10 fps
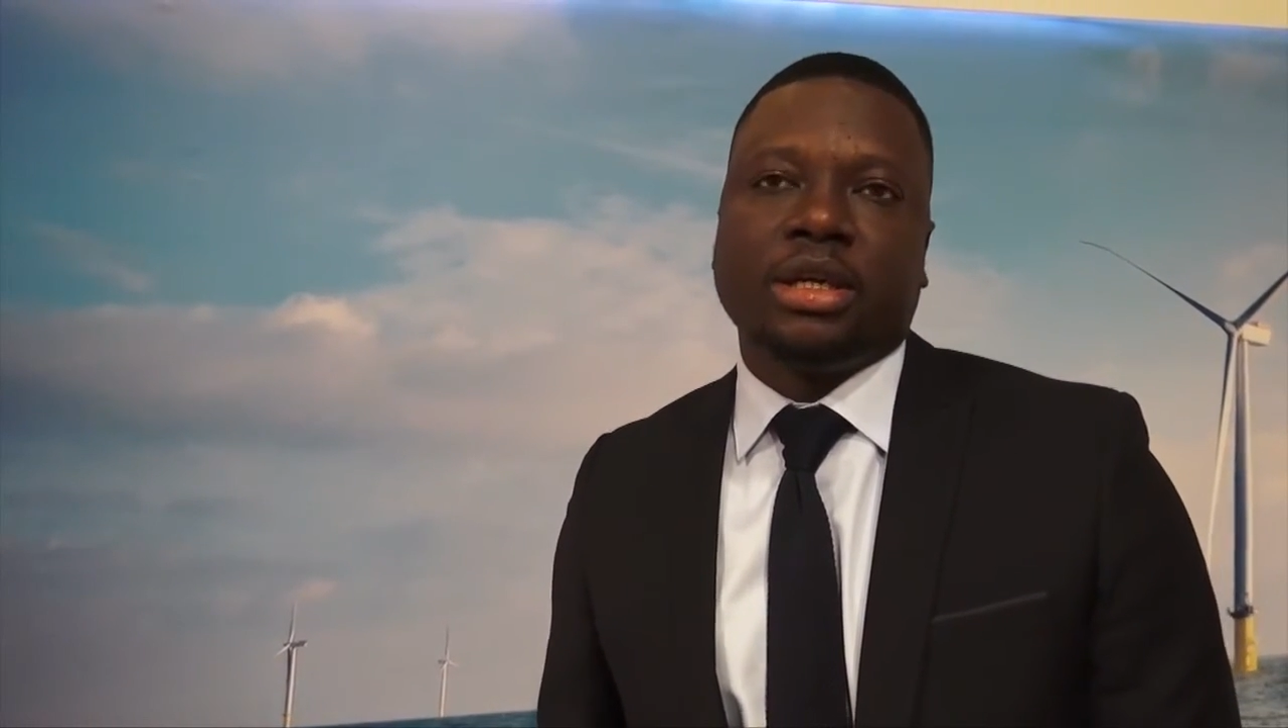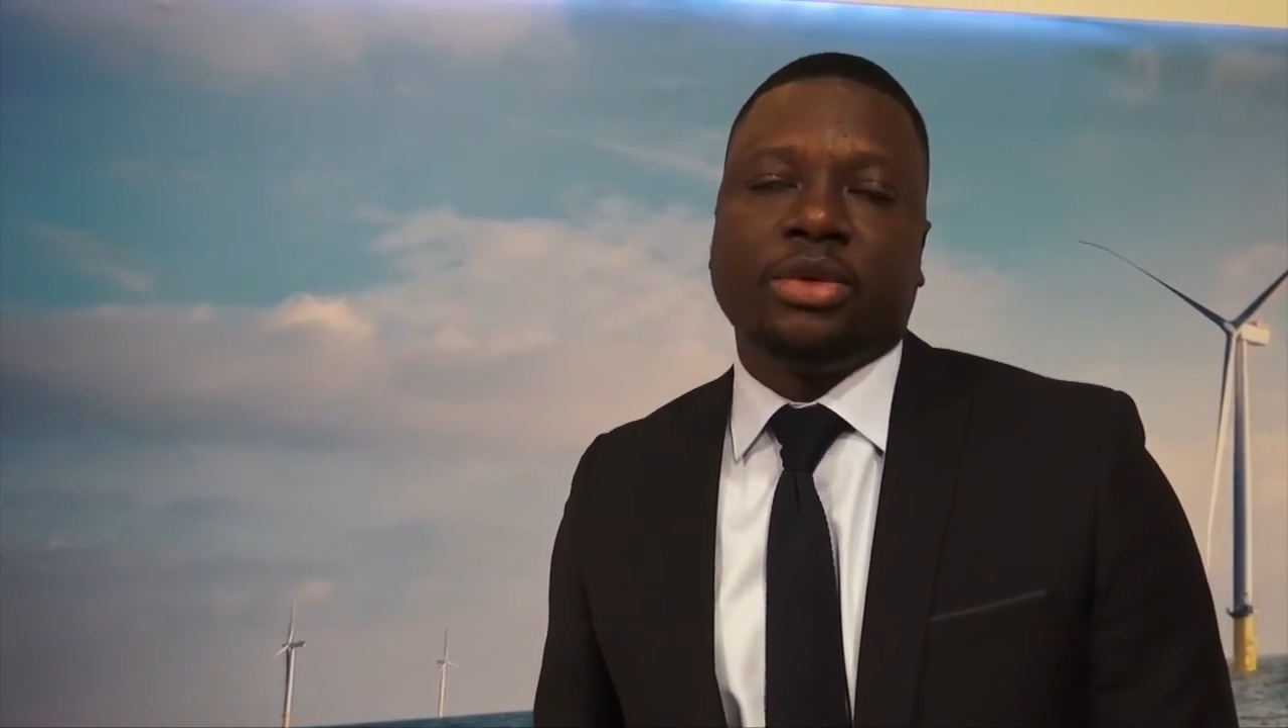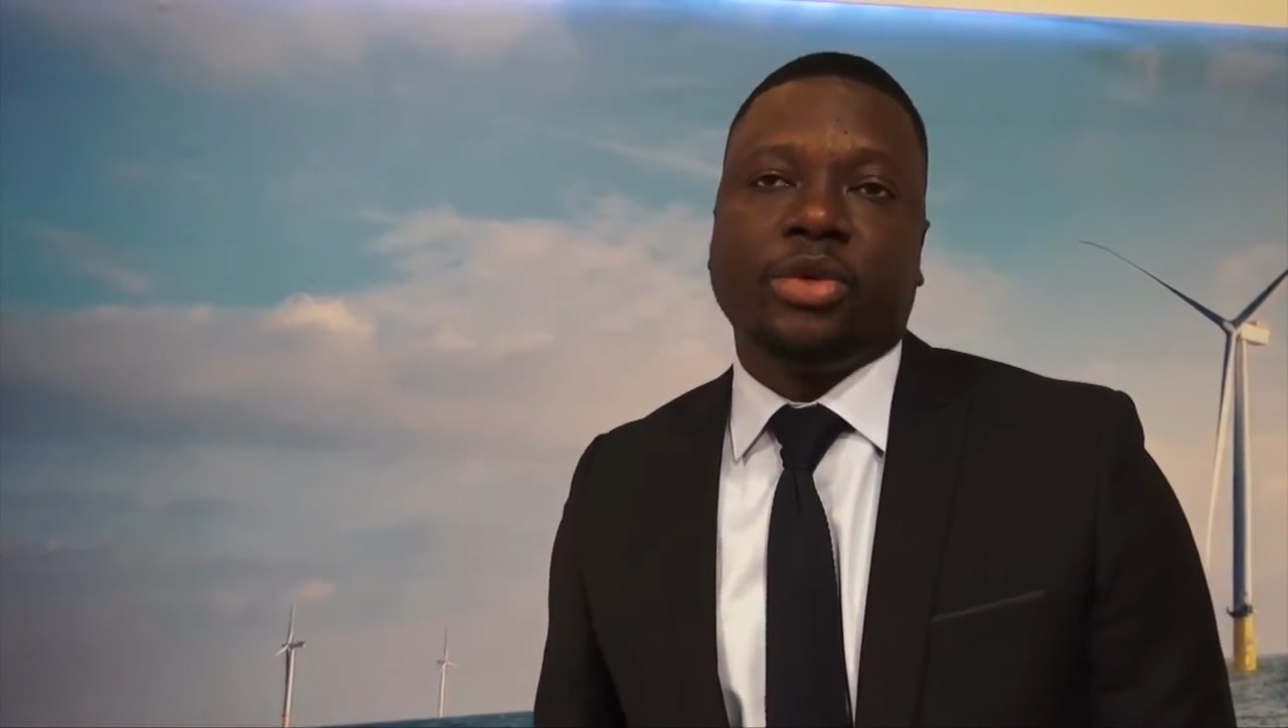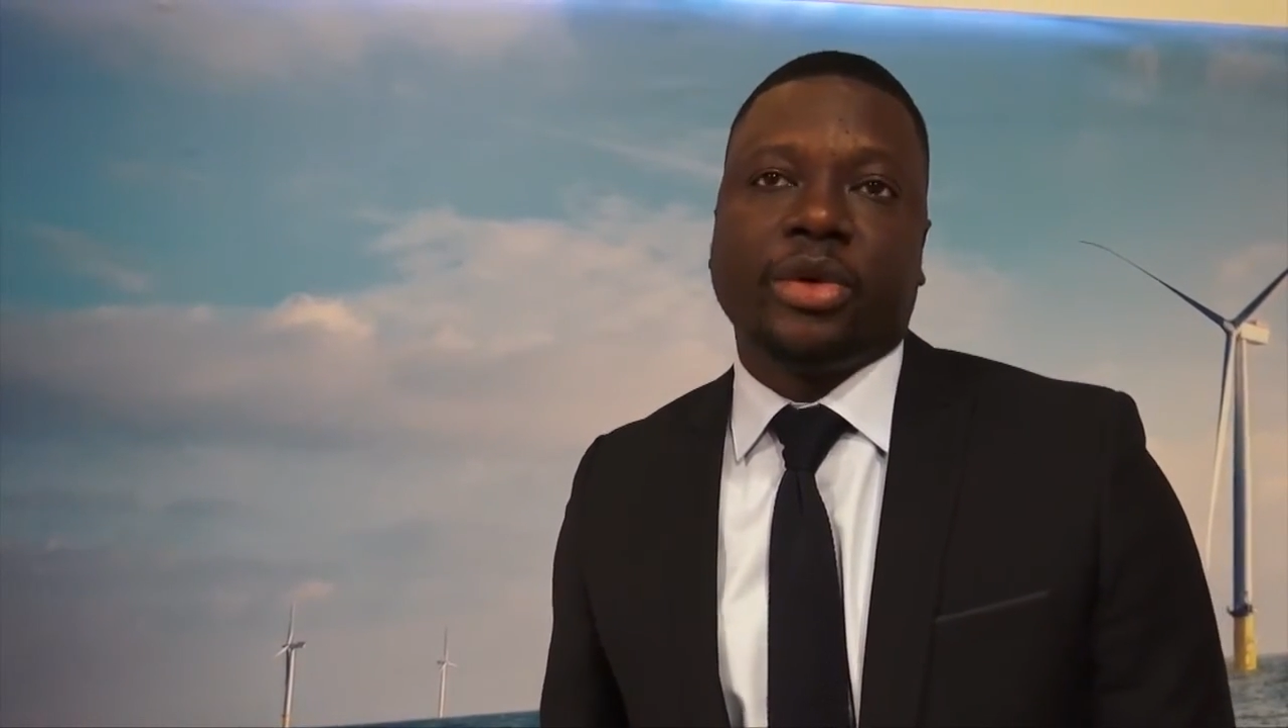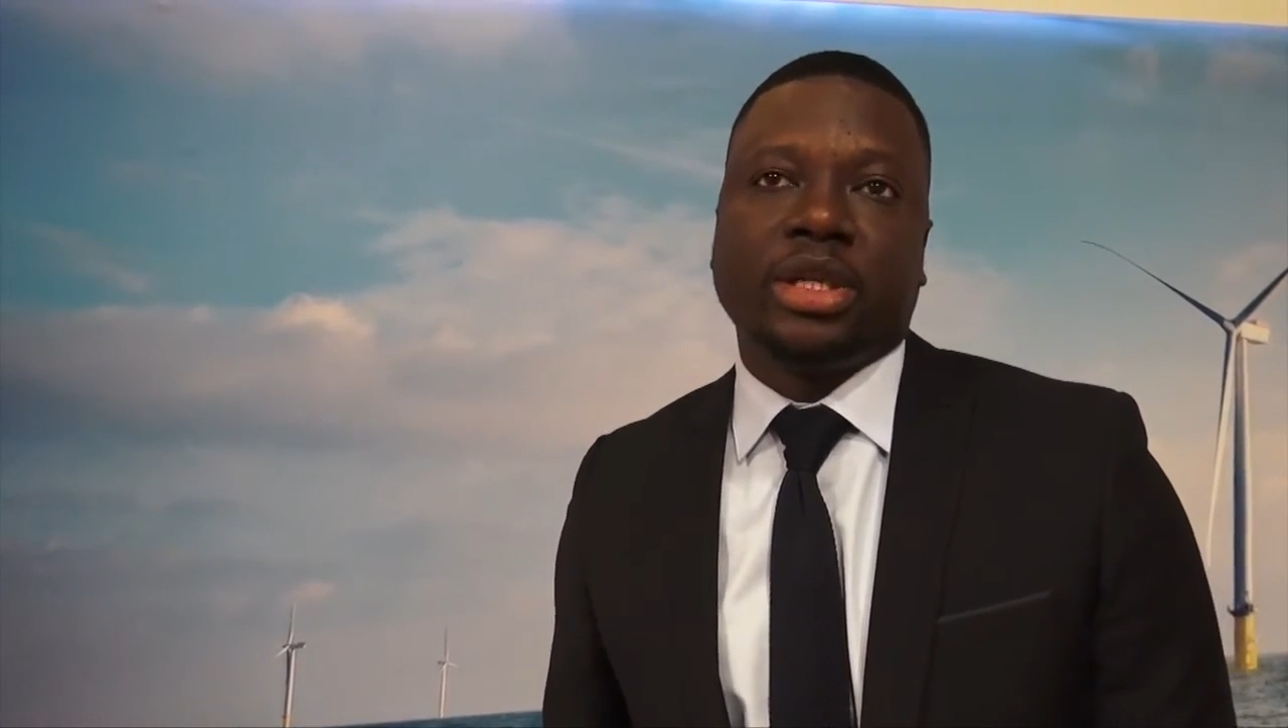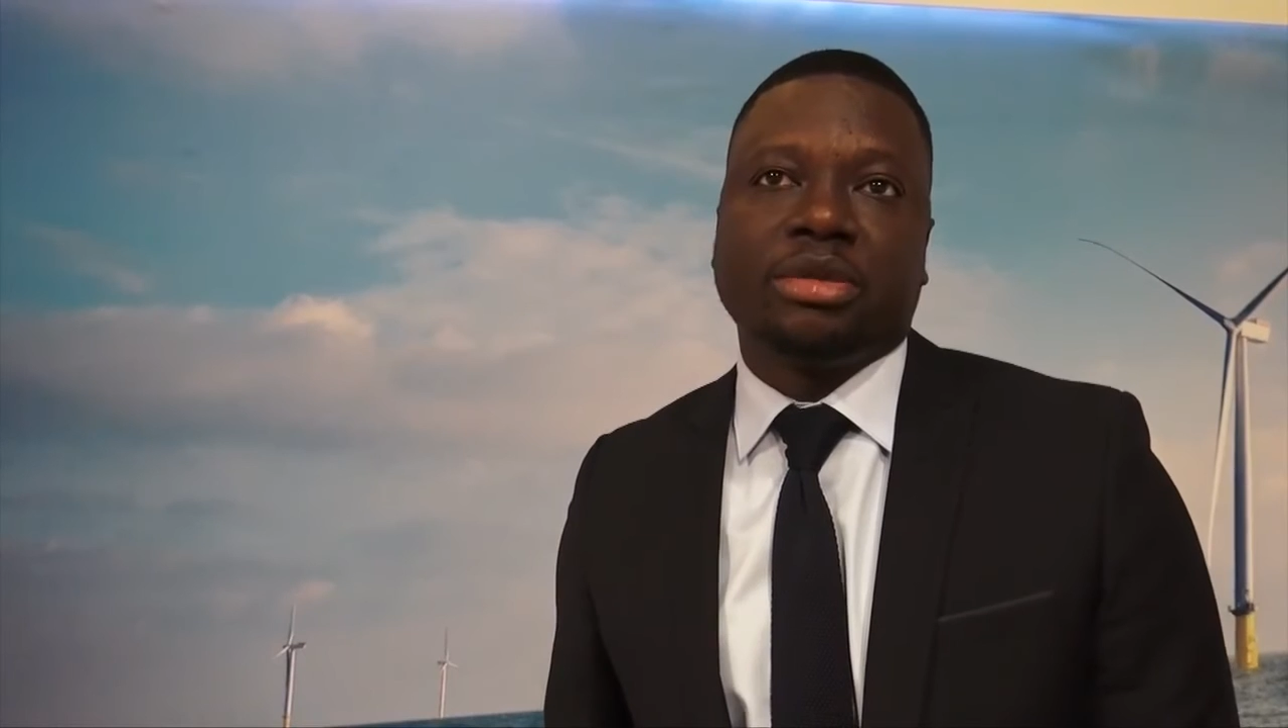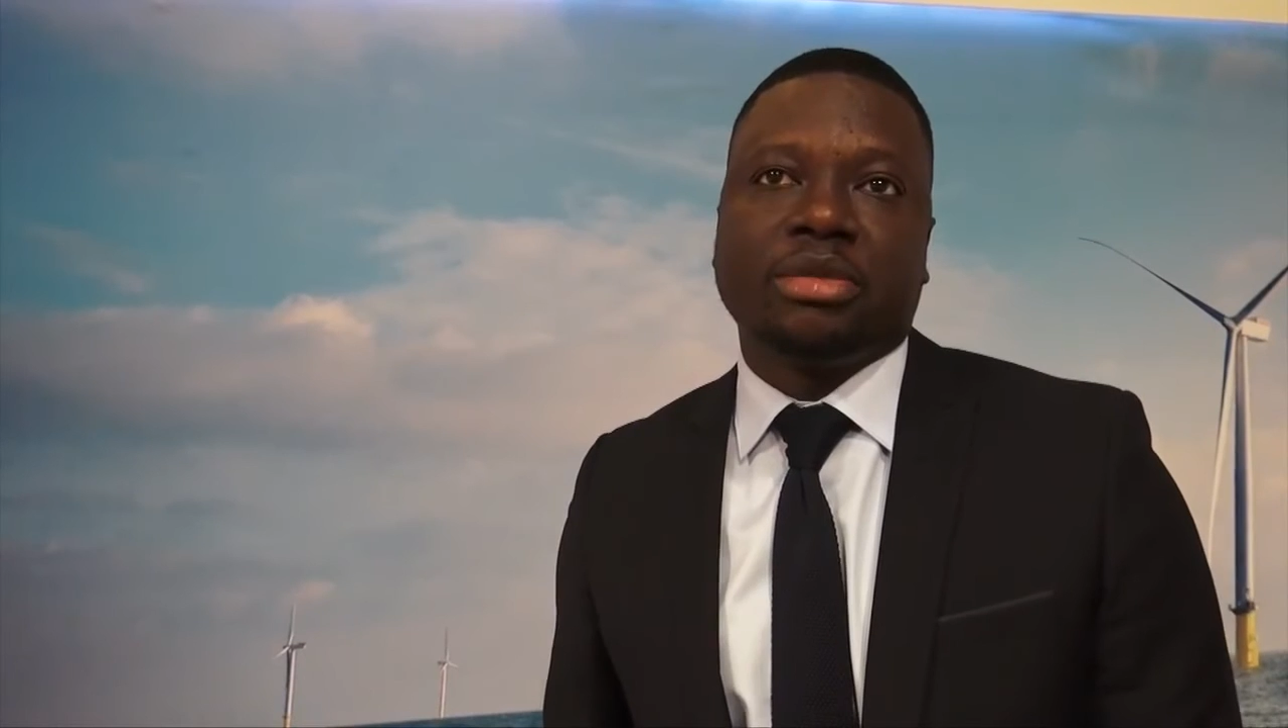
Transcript: and we went